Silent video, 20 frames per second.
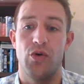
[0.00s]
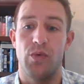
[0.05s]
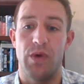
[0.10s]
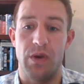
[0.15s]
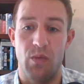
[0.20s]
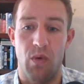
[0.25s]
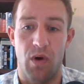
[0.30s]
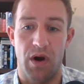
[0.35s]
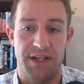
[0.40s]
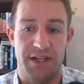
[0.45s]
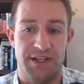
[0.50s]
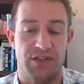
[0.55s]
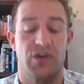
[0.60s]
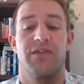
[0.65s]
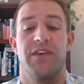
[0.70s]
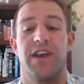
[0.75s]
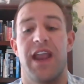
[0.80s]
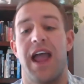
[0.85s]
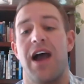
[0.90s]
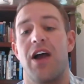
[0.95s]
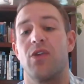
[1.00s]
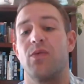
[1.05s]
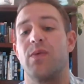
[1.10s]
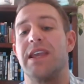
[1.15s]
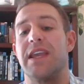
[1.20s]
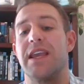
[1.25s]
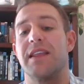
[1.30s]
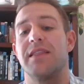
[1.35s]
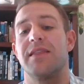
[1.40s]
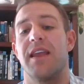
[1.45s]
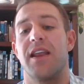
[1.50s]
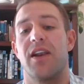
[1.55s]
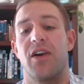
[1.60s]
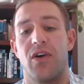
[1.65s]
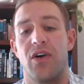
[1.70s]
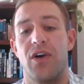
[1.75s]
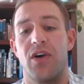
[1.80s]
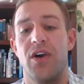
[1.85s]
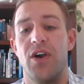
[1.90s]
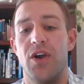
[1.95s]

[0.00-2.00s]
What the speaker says: we want to serve, and how do we get there,